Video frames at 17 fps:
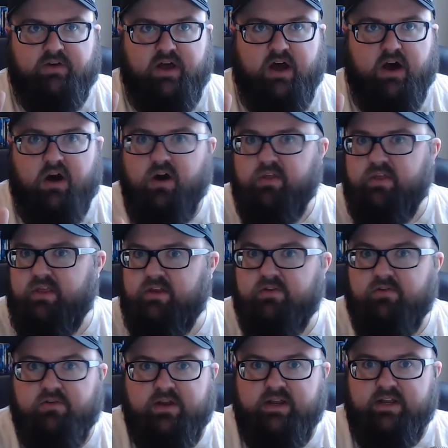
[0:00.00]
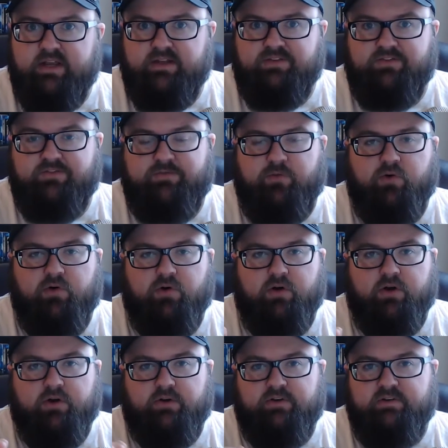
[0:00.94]
all the ingredients
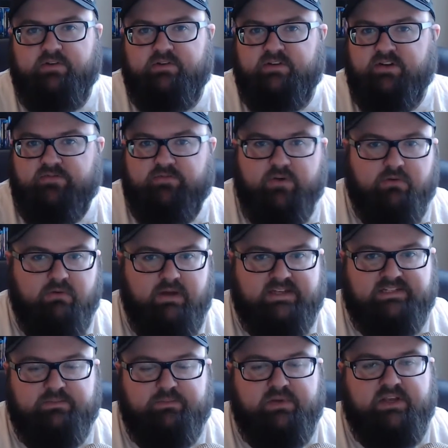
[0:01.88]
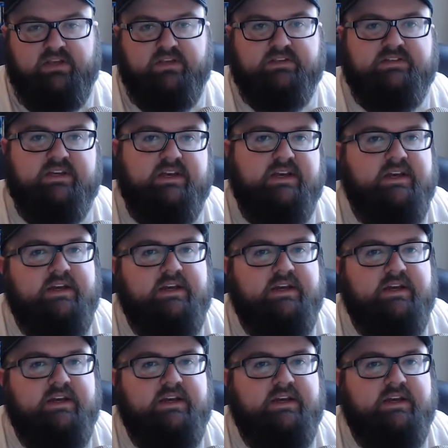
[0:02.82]
for different recipes